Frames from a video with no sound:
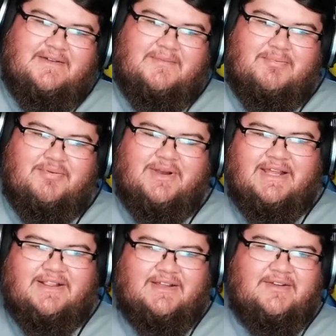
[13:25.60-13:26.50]
pretty
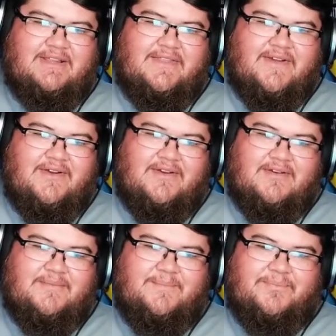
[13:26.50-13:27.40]
clearly
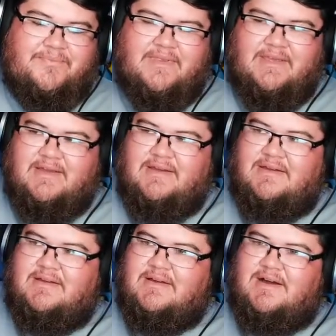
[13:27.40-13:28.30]
they're
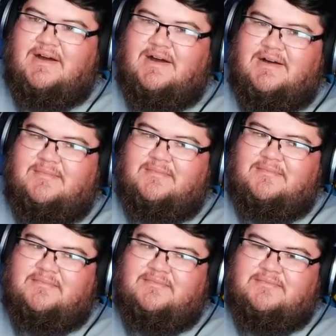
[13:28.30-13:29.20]

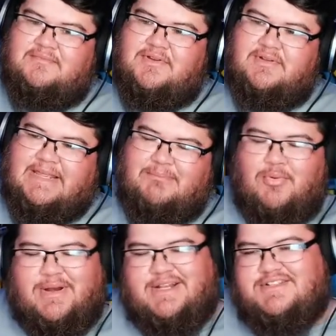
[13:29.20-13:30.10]
um they're like
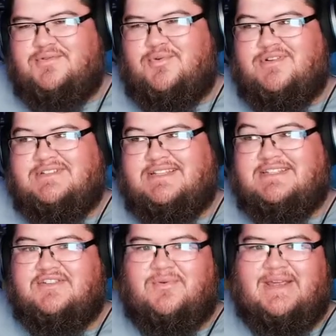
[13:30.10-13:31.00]
pointing towards
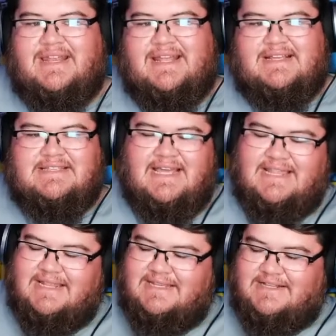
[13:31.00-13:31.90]
this queen as, I,
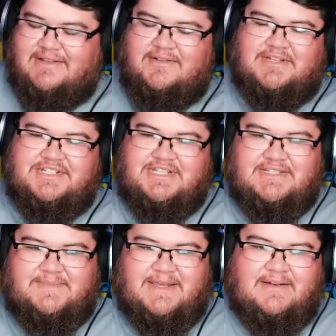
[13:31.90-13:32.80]
I think clearly
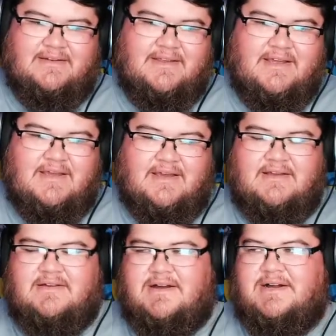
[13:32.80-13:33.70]
she's been
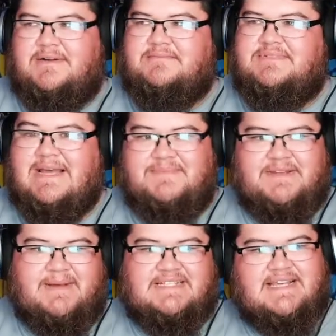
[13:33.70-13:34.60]
um
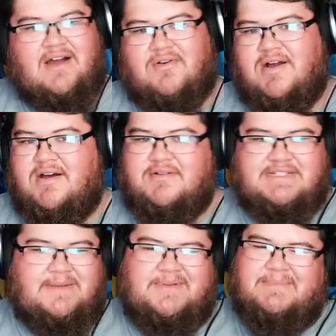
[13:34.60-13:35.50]
tempted by Sauron, or
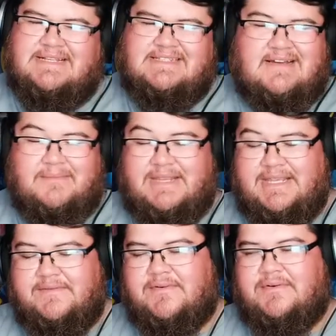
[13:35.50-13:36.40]
tempted by some
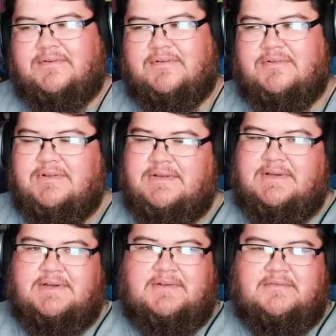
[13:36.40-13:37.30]
evil
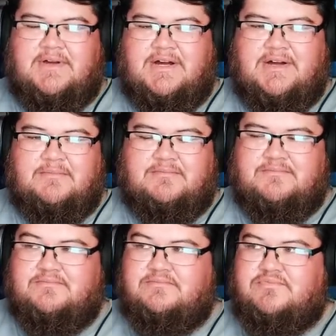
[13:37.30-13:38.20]
um
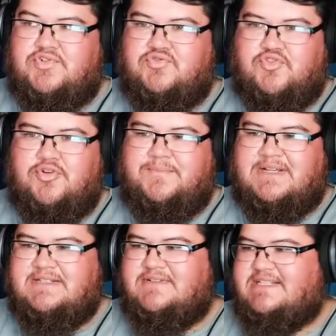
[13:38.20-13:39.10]
group,
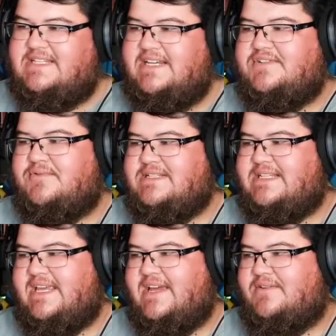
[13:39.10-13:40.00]
because there's a scene towards
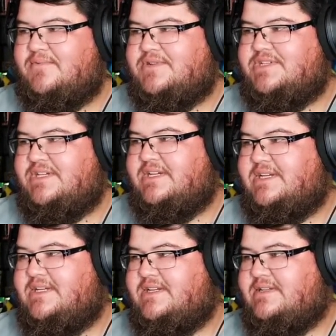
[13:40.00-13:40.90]
the end where she
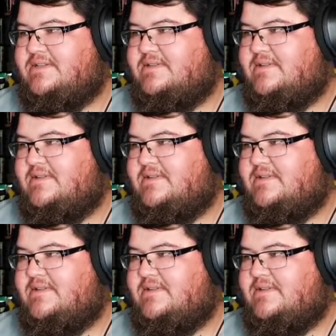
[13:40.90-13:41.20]
is,